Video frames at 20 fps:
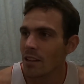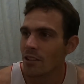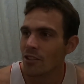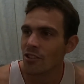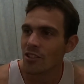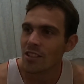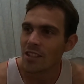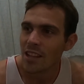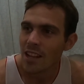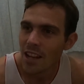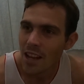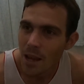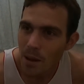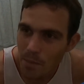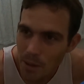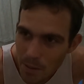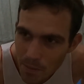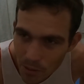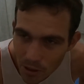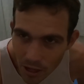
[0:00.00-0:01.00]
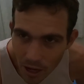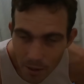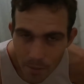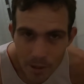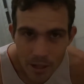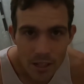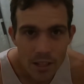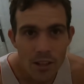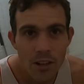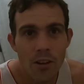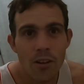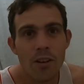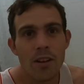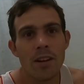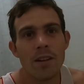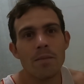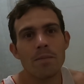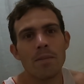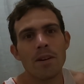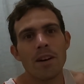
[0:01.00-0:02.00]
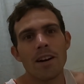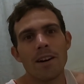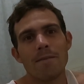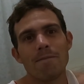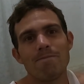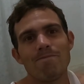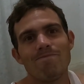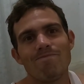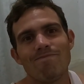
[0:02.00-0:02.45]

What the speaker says: and just people coming and going, but